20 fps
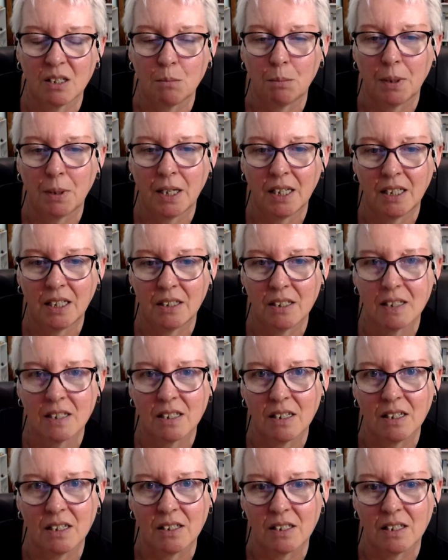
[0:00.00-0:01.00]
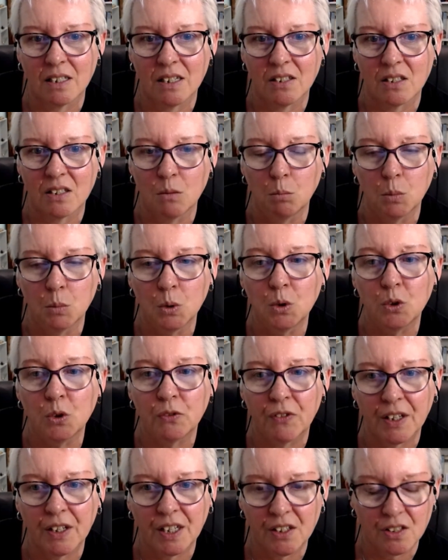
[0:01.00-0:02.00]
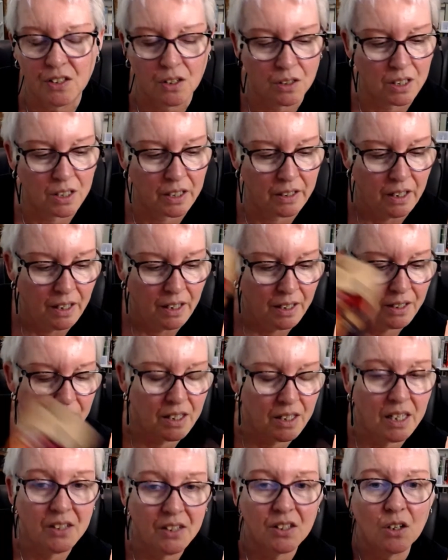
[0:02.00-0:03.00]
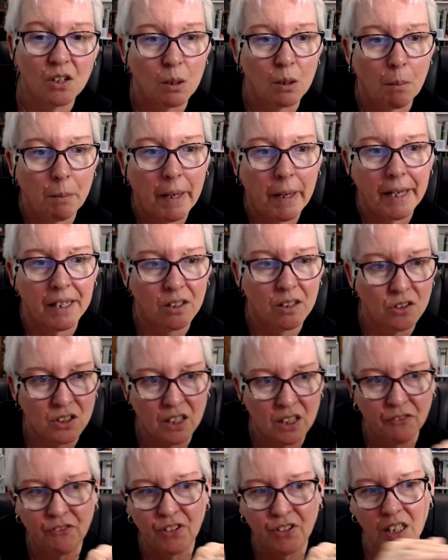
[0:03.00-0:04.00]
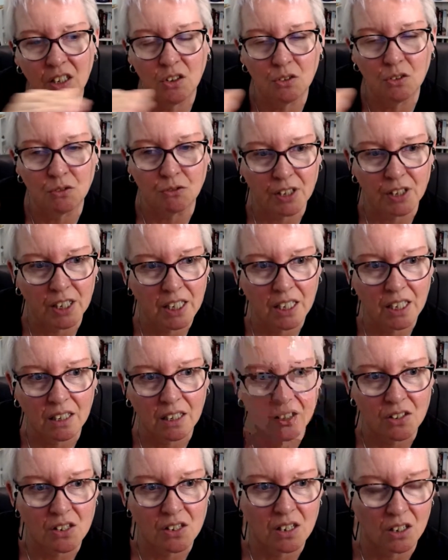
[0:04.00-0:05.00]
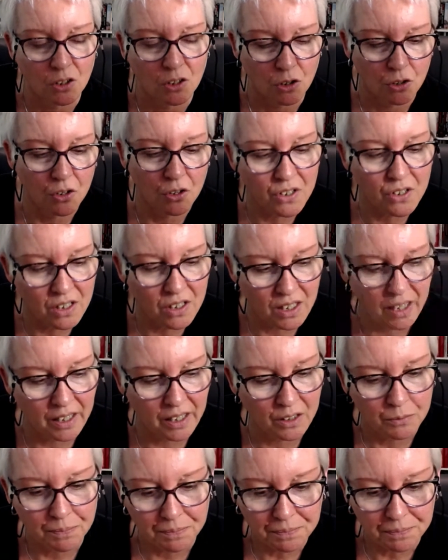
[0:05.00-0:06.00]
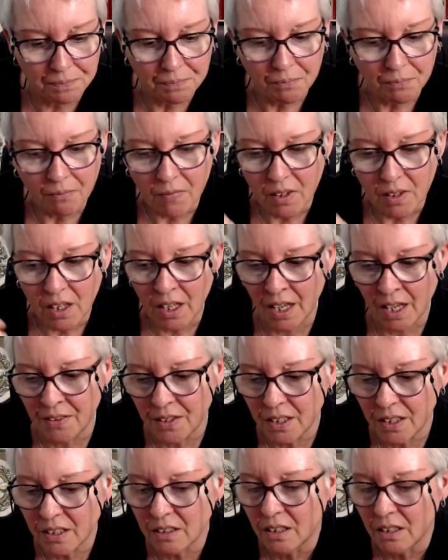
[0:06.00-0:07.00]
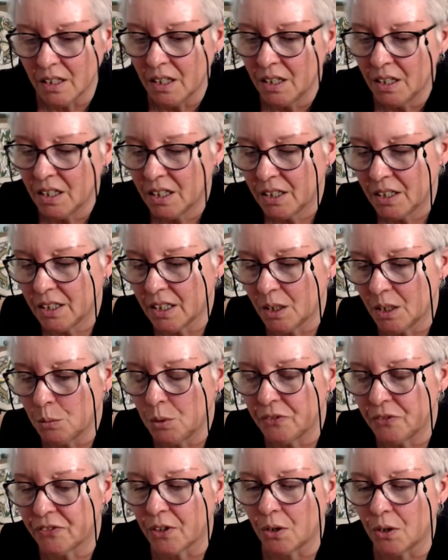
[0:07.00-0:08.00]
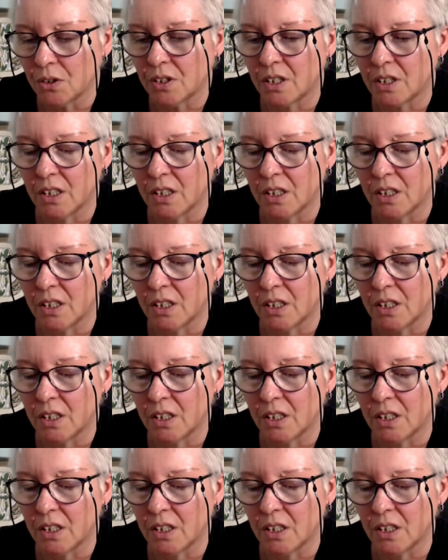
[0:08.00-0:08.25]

piece is the move that he's gonna make. Because don't forget, you're reading this across now. And then, you know, we've got